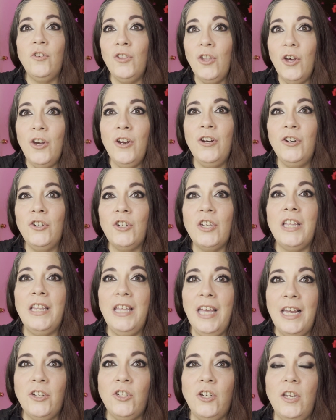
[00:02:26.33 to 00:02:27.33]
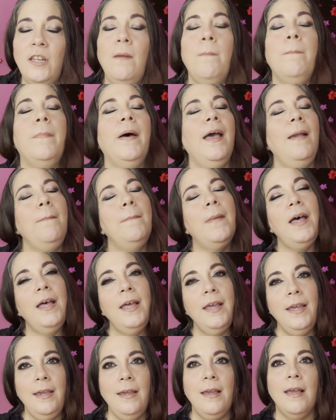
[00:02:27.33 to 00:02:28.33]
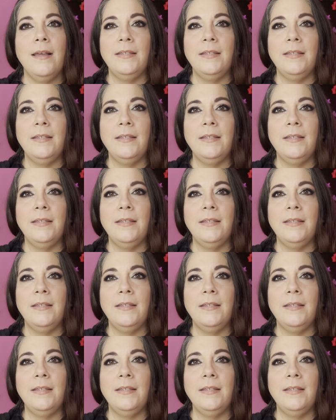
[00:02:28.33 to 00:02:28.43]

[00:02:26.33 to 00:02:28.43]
large collection by my